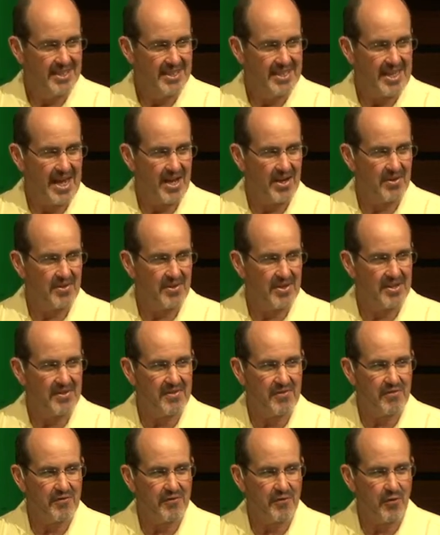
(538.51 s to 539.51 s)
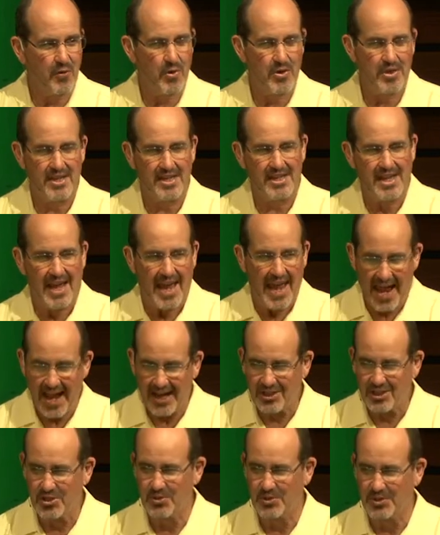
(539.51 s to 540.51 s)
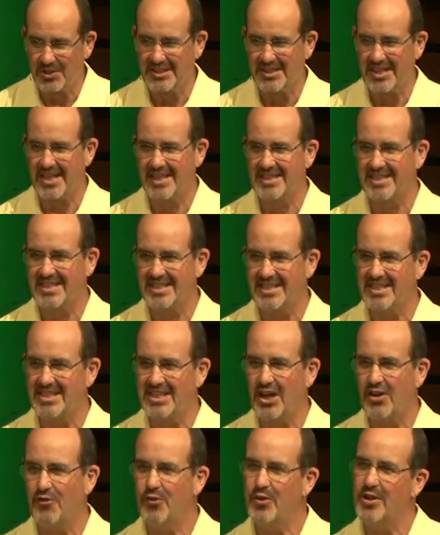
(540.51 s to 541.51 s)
Now, for the actual test itself,